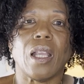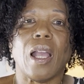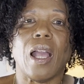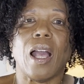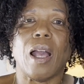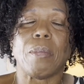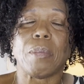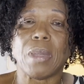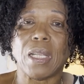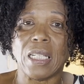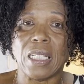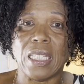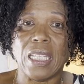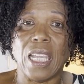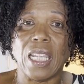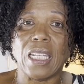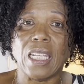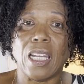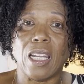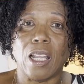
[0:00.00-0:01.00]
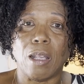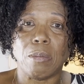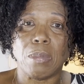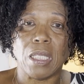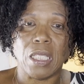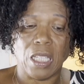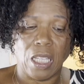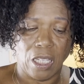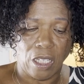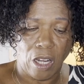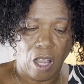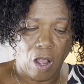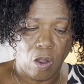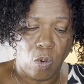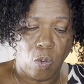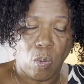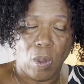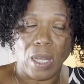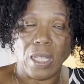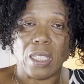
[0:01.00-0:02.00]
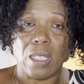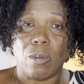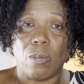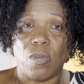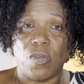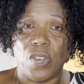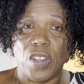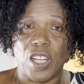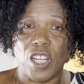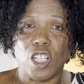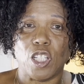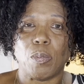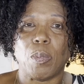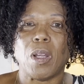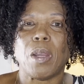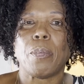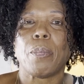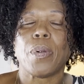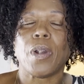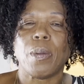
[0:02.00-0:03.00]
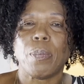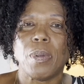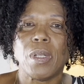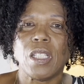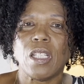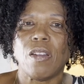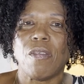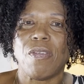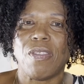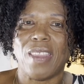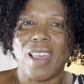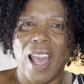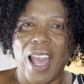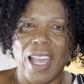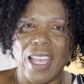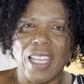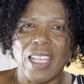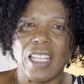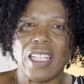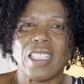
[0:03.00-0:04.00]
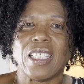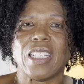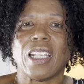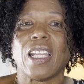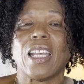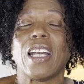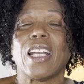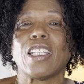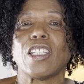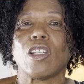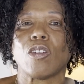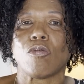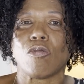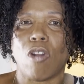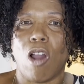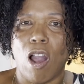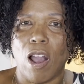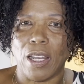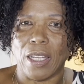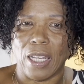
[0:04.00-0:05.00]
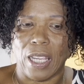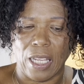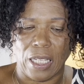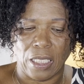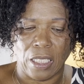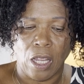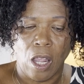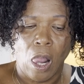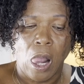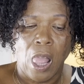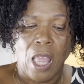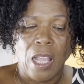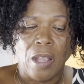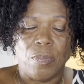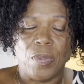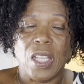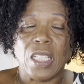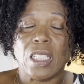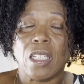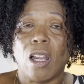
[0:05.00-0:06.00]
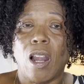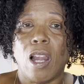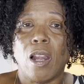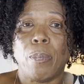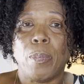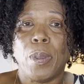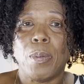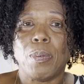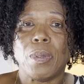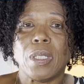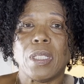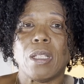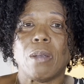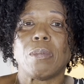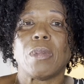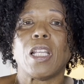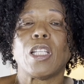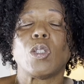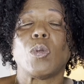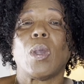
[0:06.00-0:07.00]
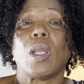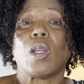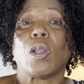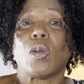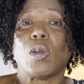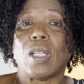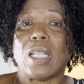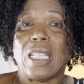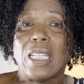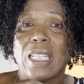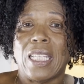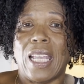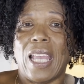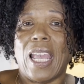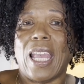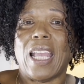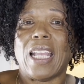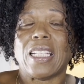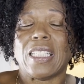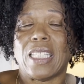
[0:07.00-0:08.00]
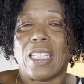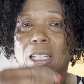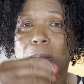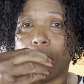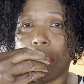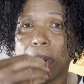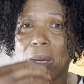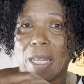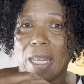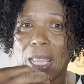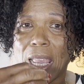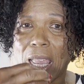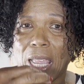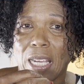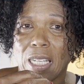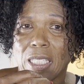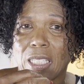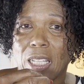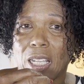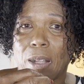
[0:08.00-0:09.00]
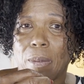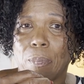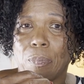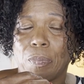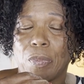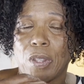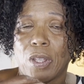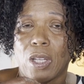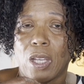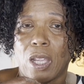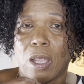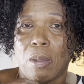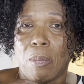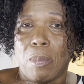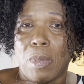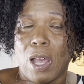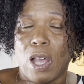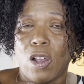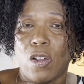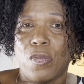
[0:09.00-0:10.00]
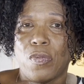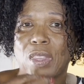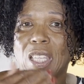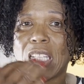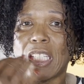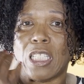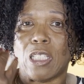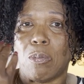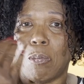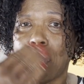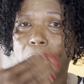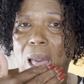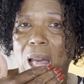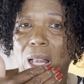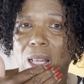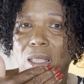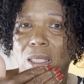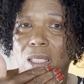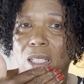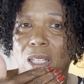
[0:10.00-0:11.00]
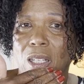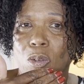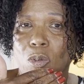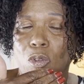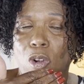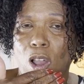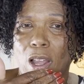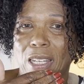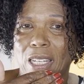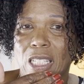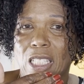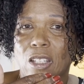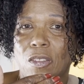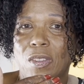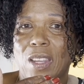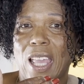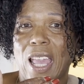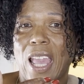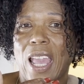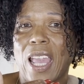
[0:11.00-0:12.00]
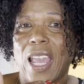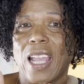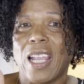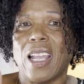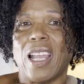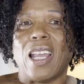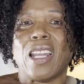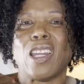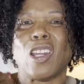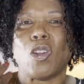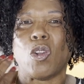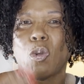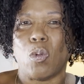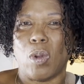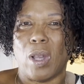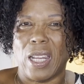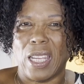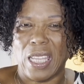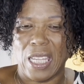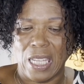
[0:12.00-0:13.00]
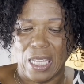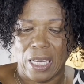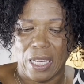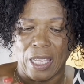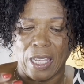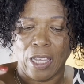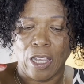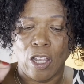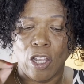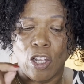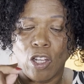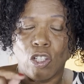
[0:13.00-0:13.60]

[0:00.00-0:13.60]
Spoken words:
I'm going to take the lime skin out once I'm finished. But the purpose of that is to cut the rawness. There's a lot of people sometimes when they go to eat eggs and they bring the eggs up to their mouth, they smell the rawness of the egg and they don't want to eat it.